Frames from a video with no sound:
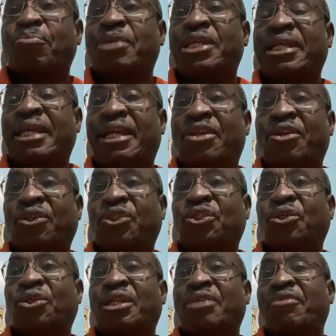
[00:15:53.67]
being endorsed
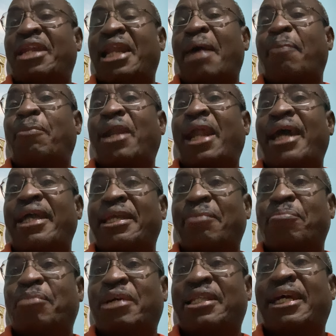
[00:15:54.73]
or even applying,
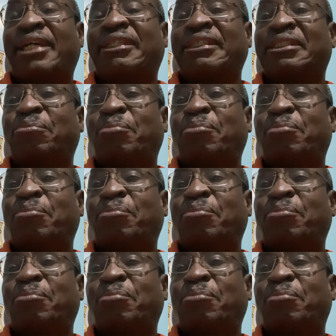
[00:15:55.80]
but that is